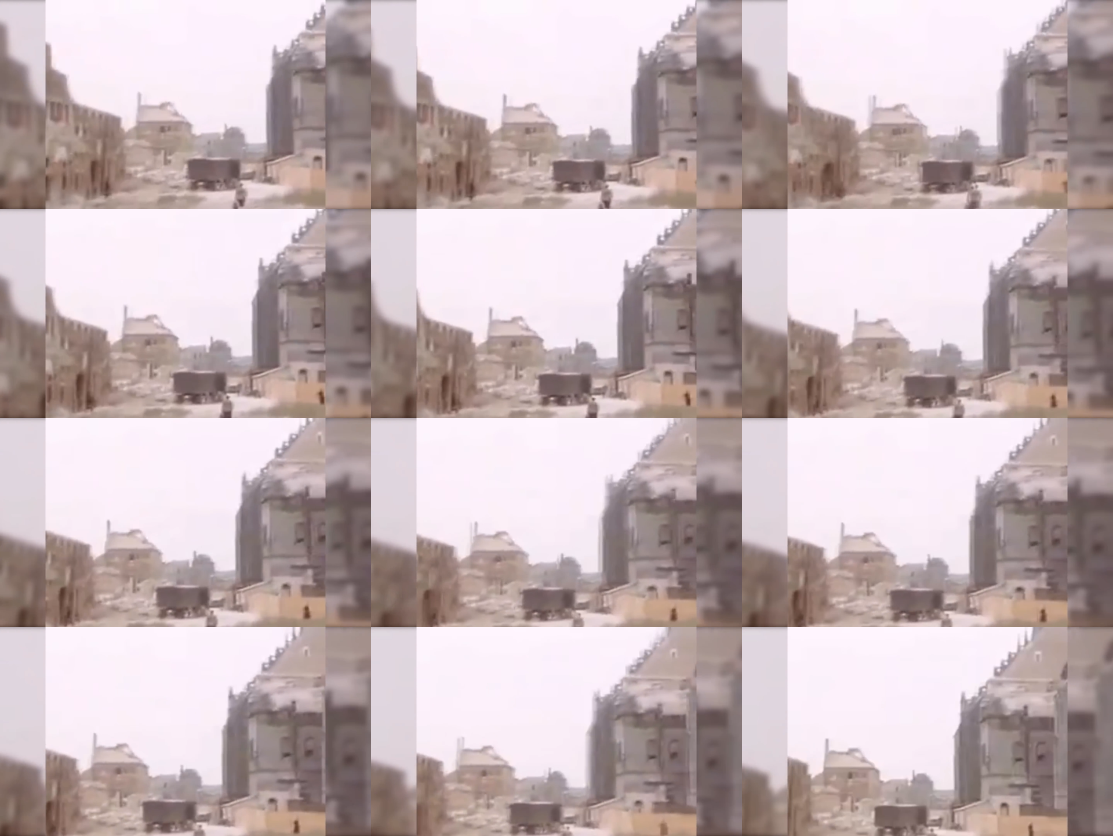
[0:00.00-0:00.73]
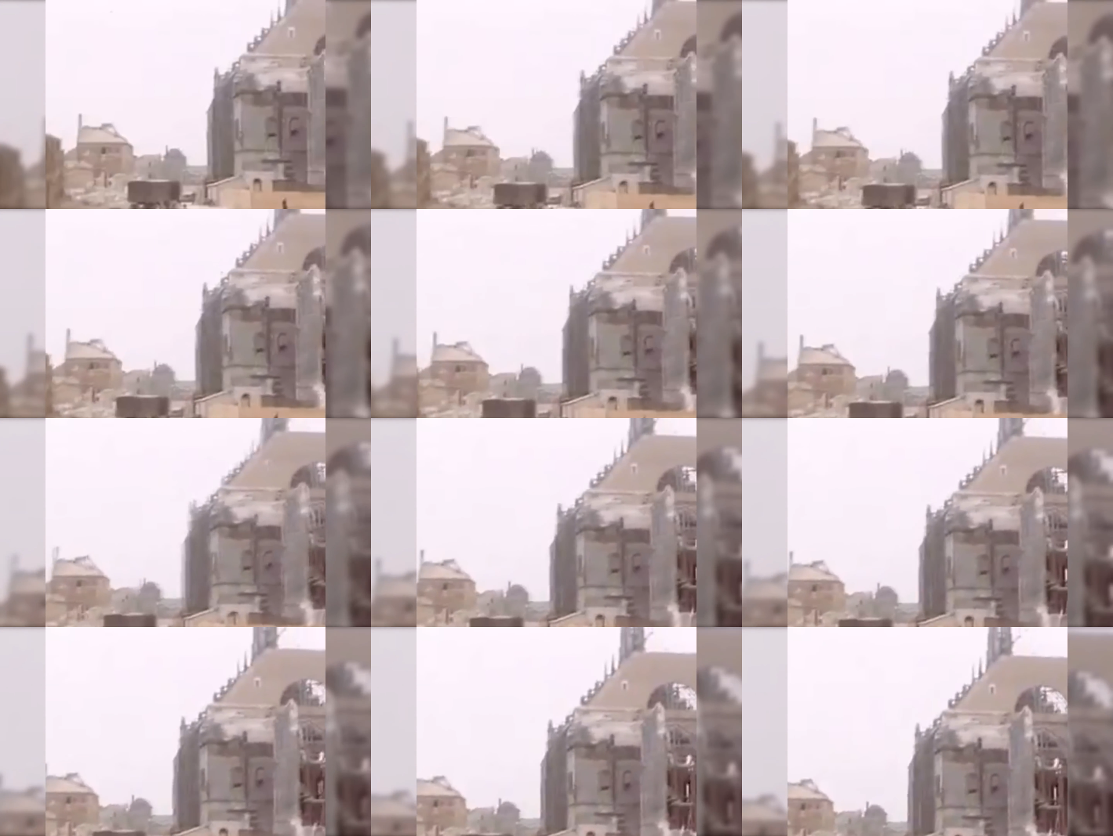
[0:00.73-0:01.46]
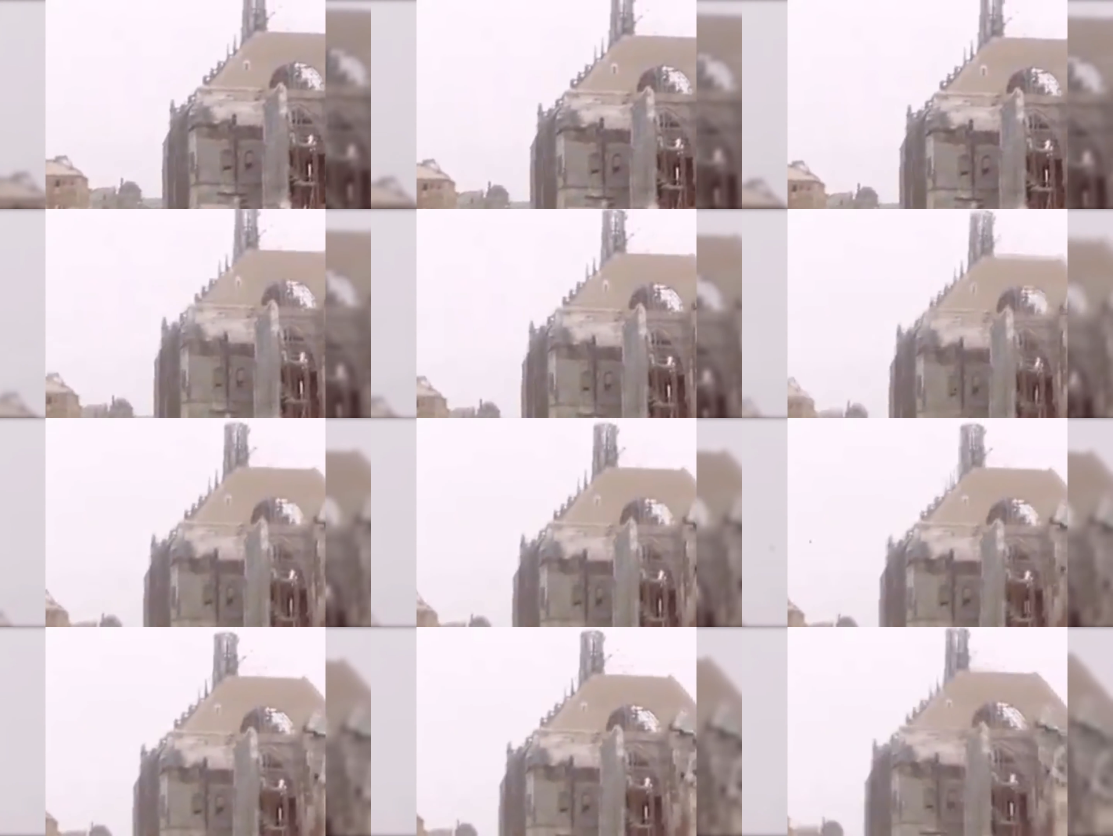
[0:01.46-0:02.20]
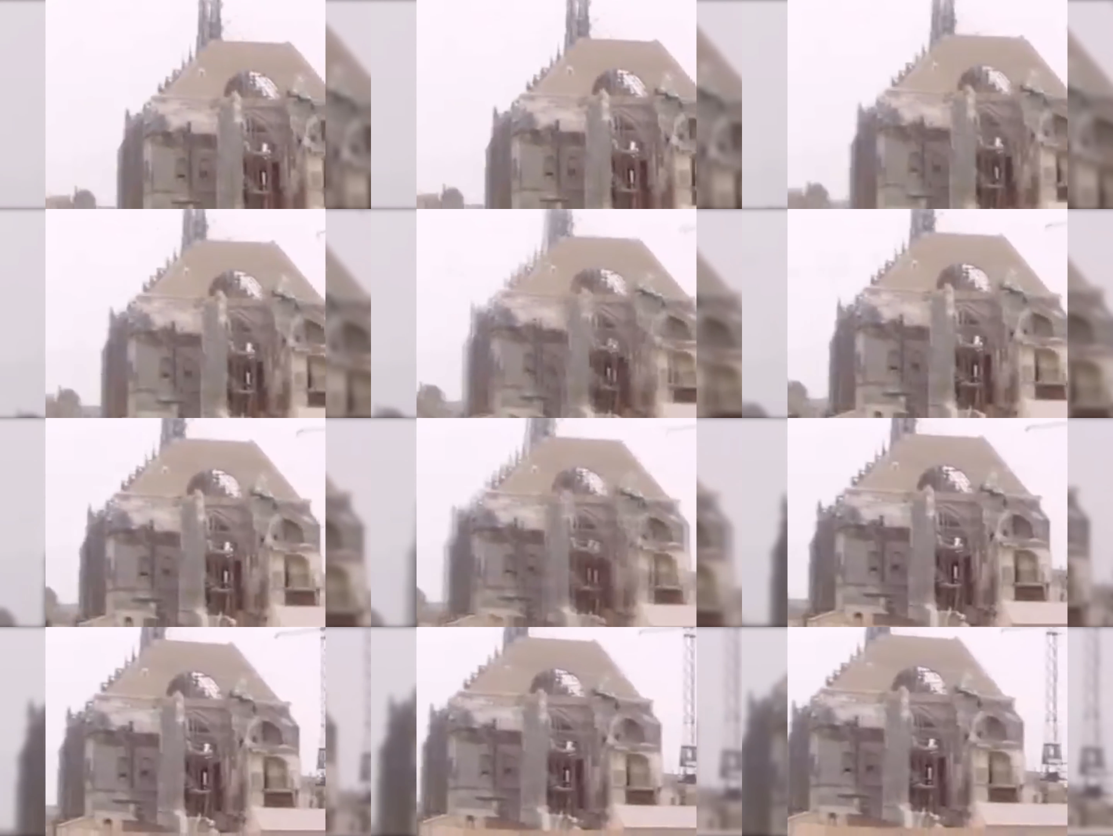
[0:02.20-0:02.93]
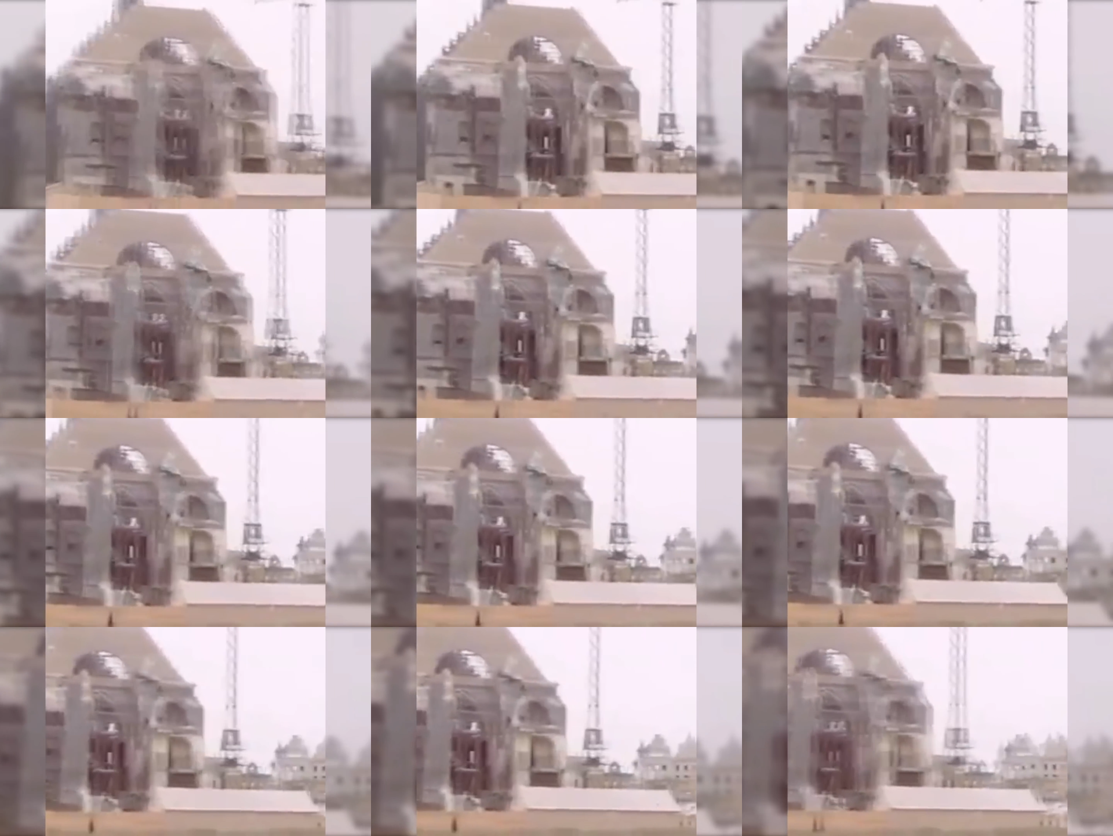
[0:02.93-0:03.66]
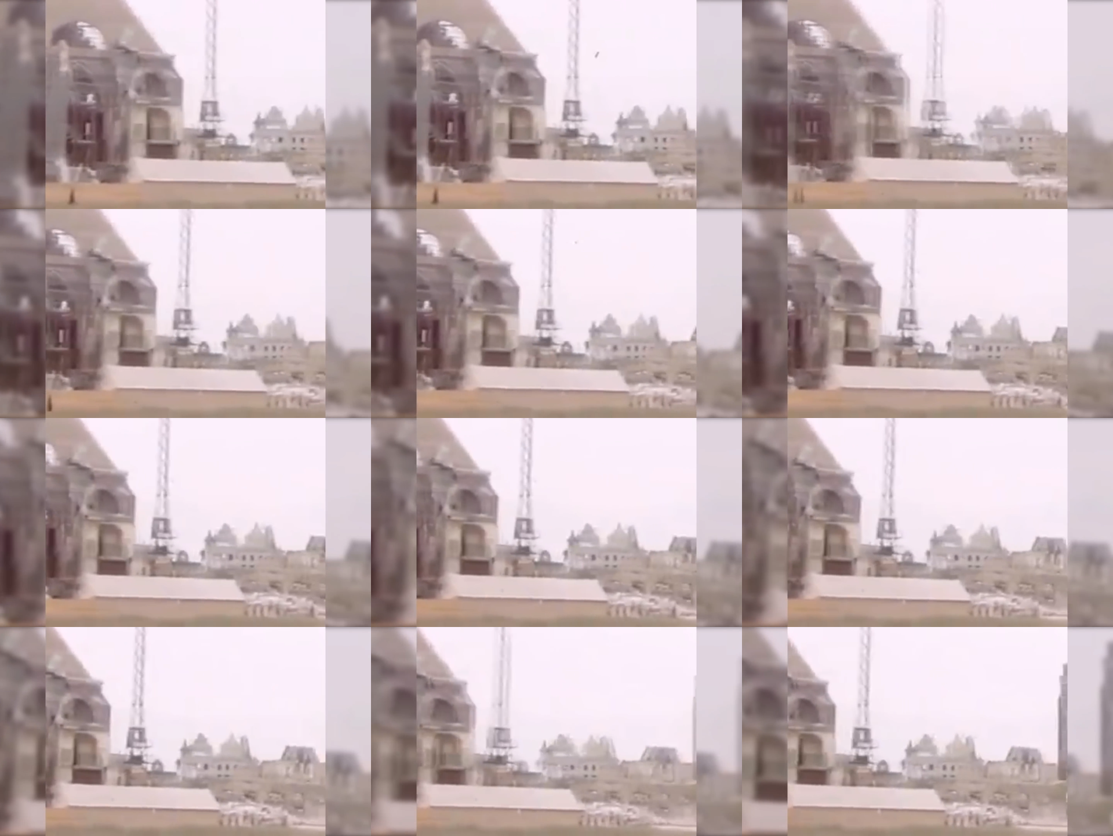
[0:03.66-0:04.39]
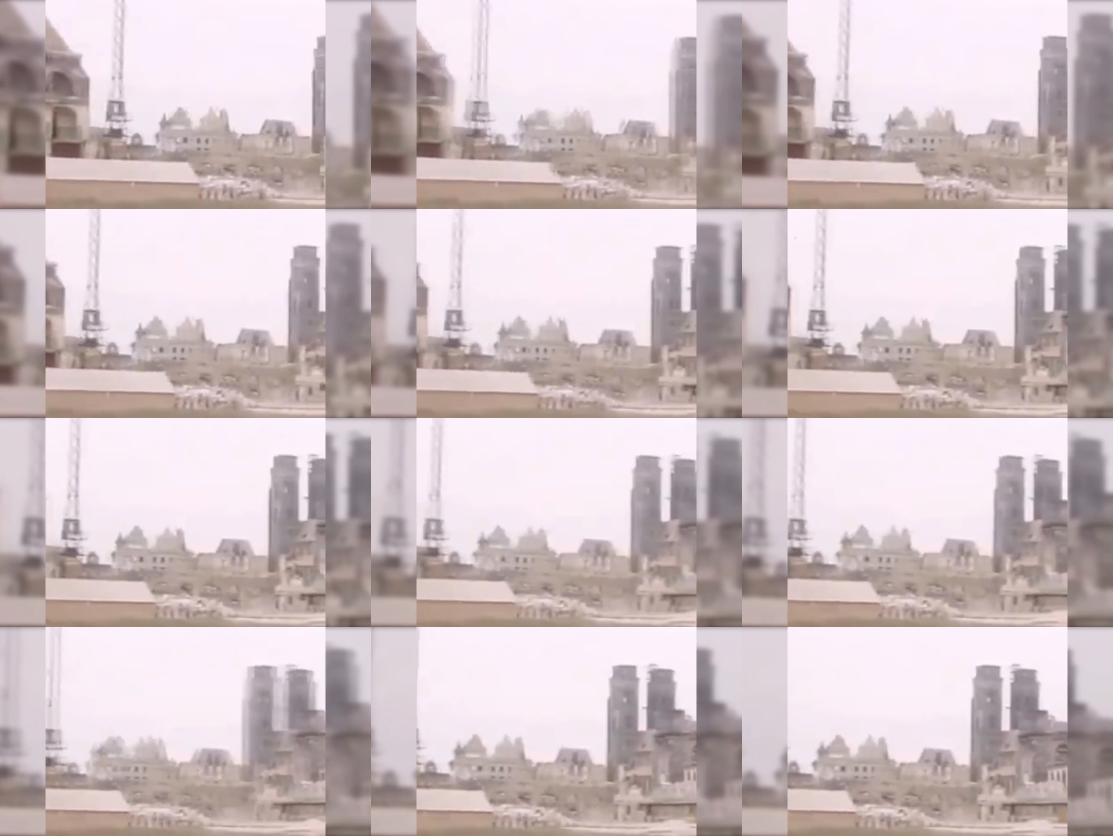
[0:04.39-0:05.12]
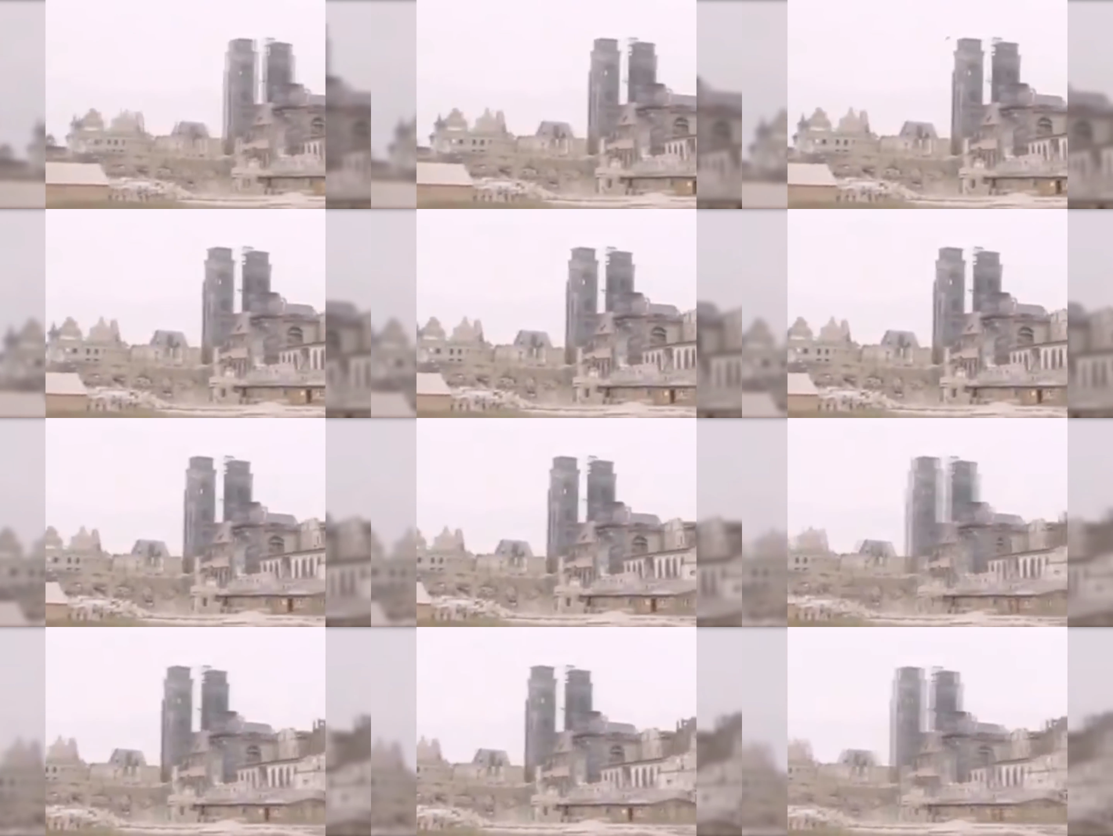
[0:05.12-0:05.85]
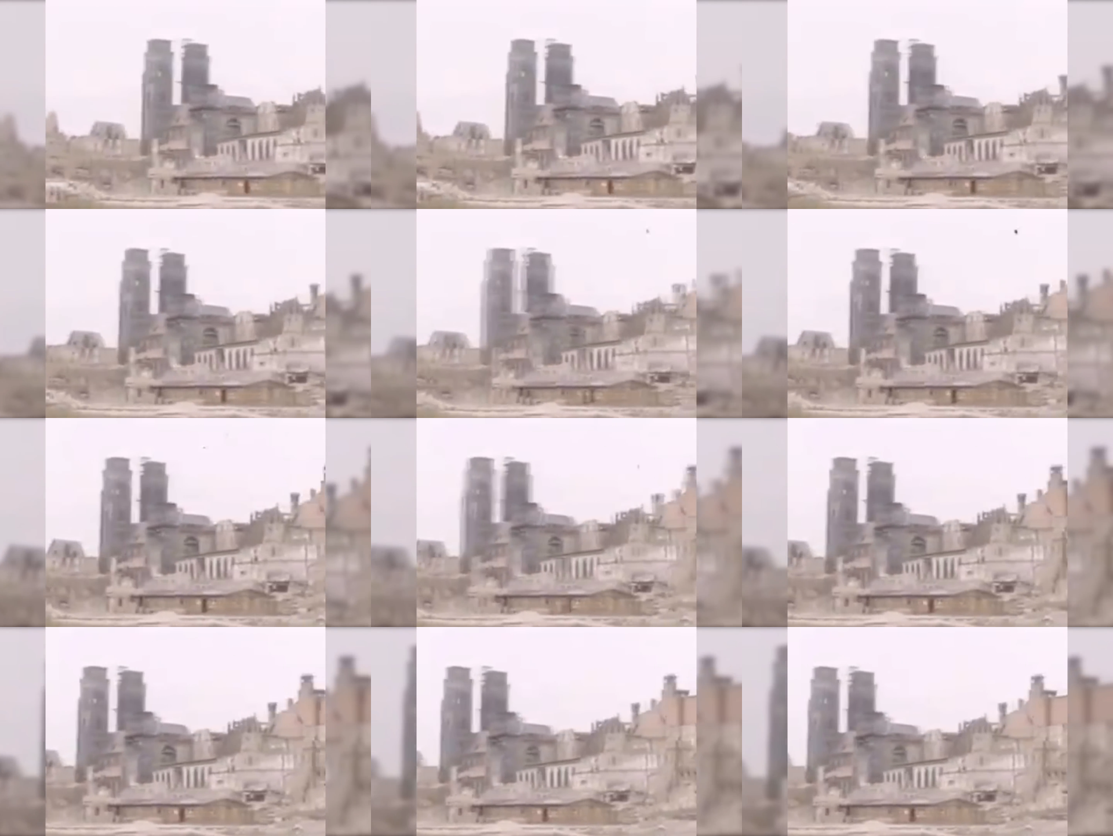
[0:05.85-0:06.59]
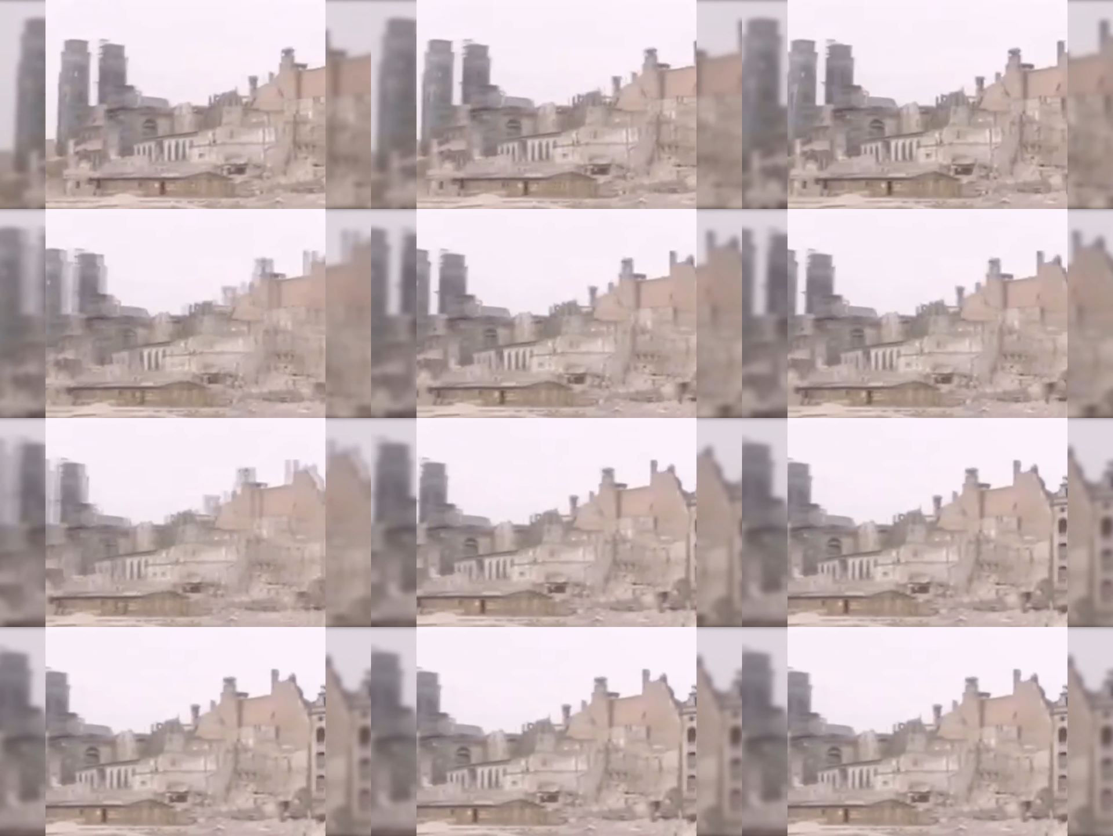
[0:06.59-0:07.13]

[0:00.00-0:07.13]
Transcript: No face is visible, so there are no lips to read.